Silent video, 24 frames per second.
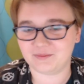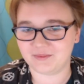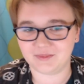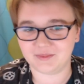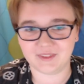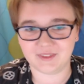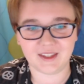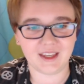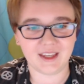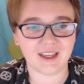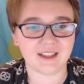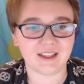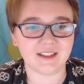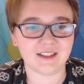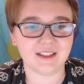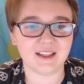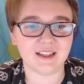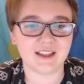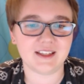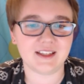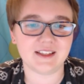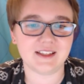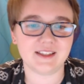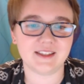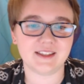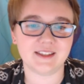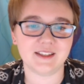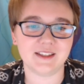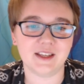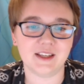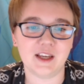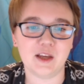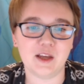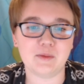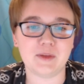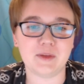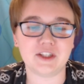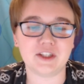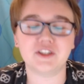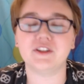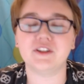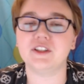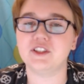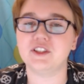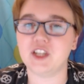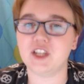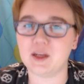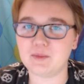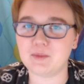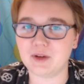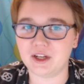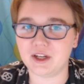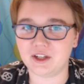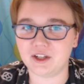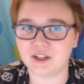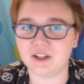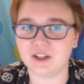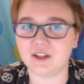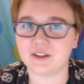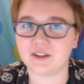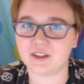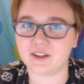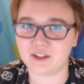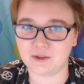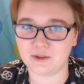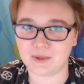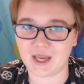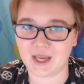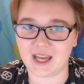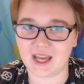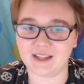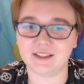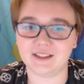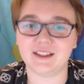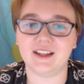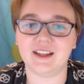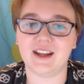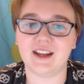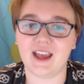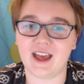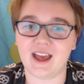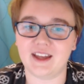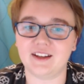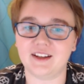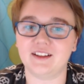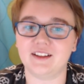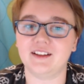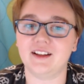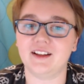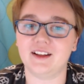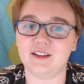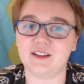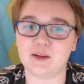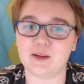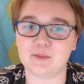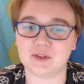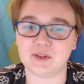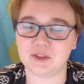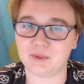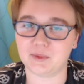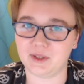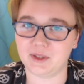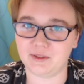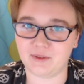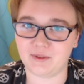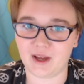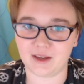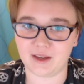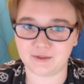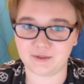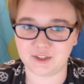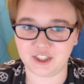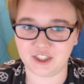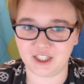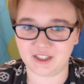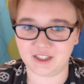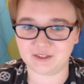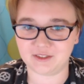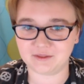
It is, make sure the chain breaker that you get can handle a number 25 chain.